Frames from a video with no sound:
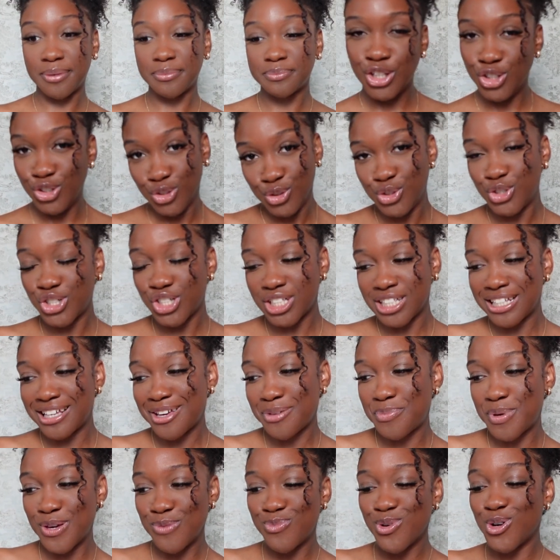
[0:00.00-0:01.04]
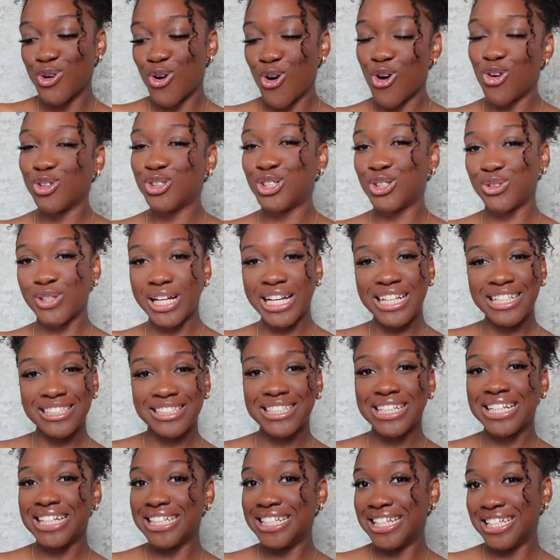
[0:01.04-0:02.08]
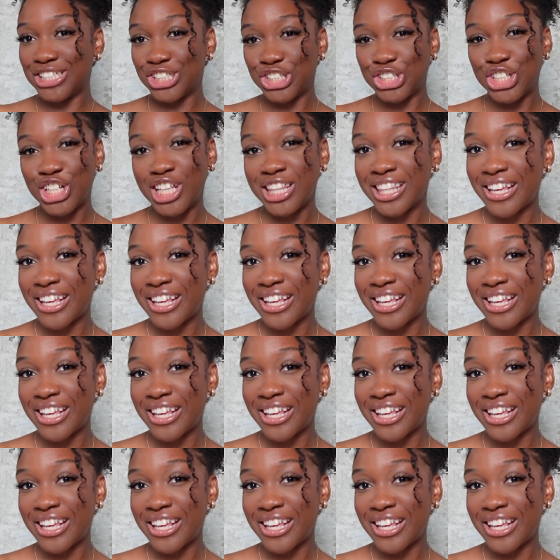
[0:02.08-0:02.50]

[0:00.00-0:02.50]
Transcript: Usually people go straight into conditioning